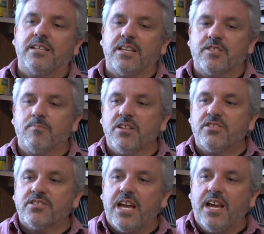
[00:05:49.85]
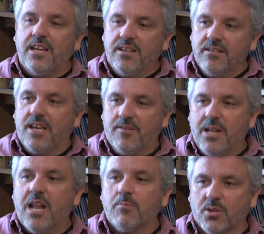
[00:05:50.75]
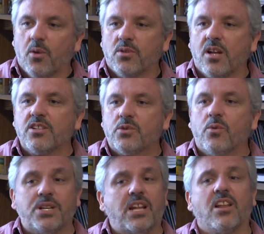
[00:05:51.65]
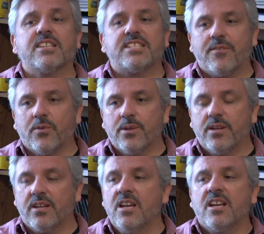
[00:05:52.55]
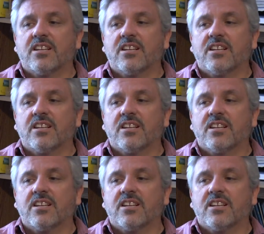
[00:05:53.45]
as much as I had been able to hold on to it when I lost everything.